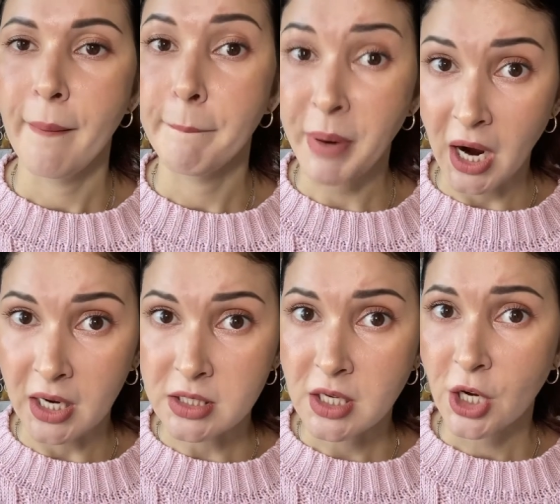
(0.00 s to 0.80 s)

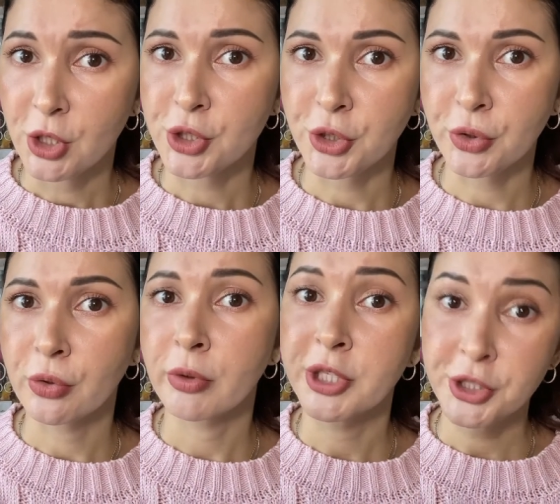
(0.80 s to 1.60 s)
But to
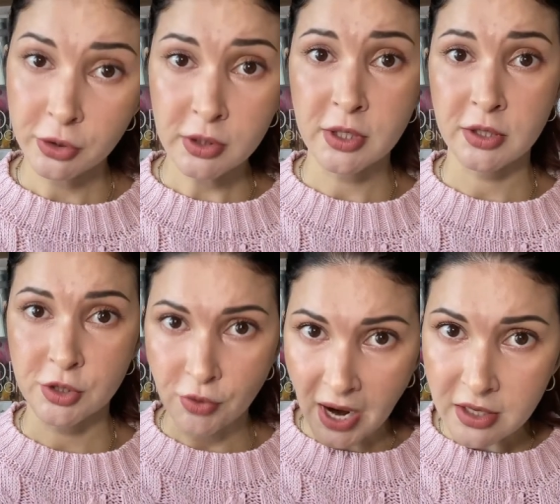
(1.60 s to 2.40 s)
reduce the
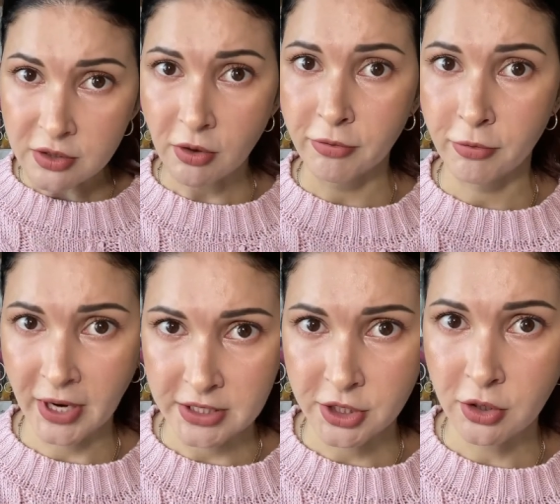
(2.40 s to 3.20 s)
strength of
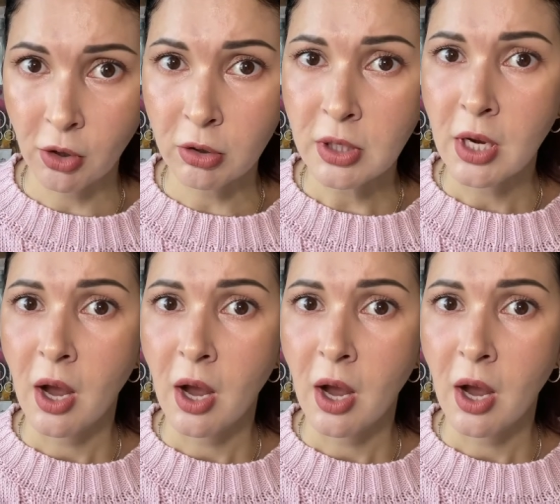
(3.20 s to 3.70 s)
retinol